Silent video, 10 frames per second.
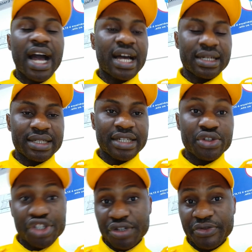and the
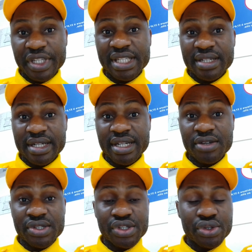tuition fee is
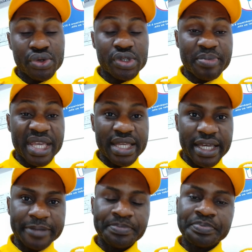3,000 euros per
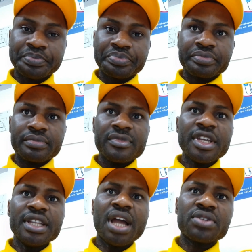year.
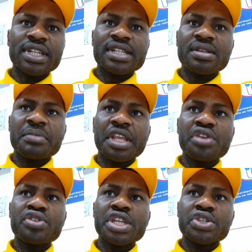Now, there is something
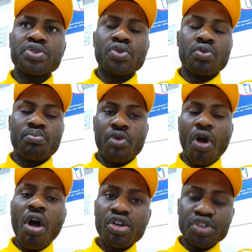you need to know.
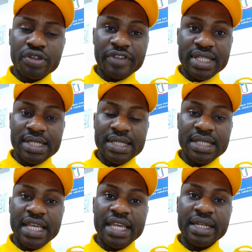All universities
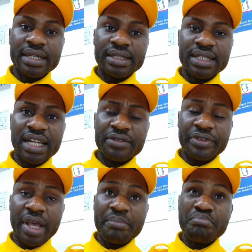in
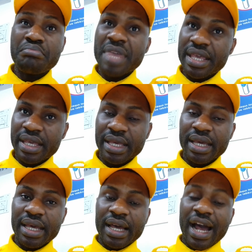Latvia may
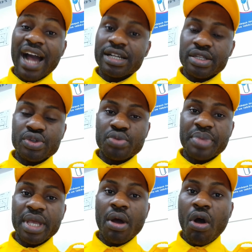ask you to
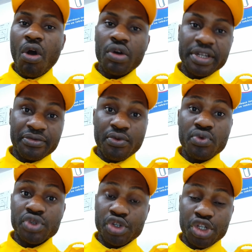pay all the
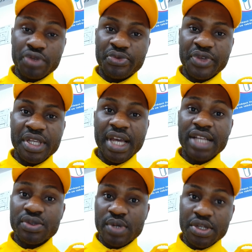full tuition fee
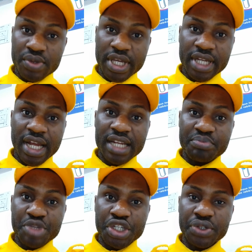as soon as you get
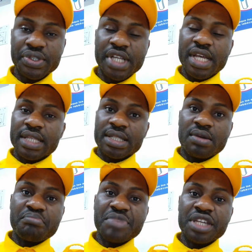admissions.
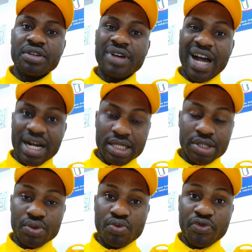Some may not
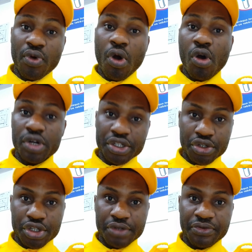ask you for all the
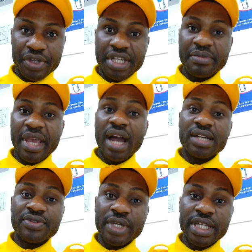tuition fee. They may
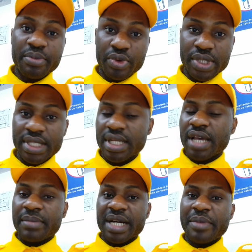ask for a deposit.
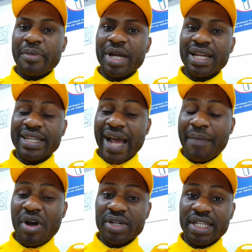But remember that the
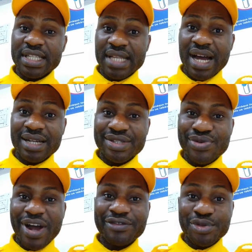amount that is asked,
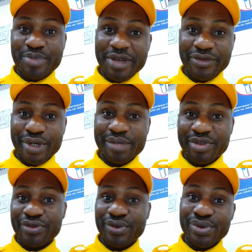you have to pay for it
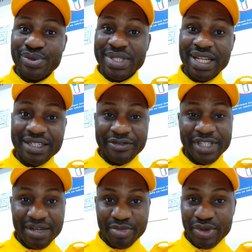before you start the
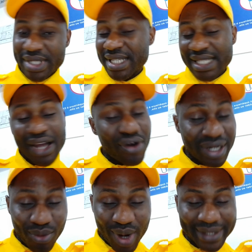visa process.
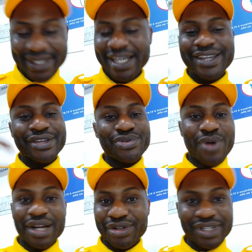Otherwise, you
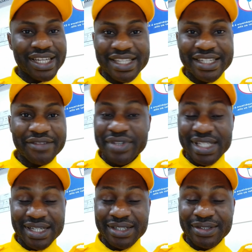are not getting the
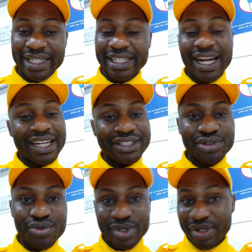visa, all right? And
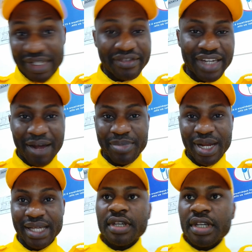you will not even
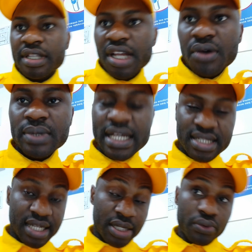apply. Now, let's
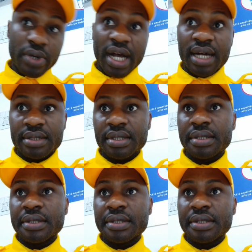take a look at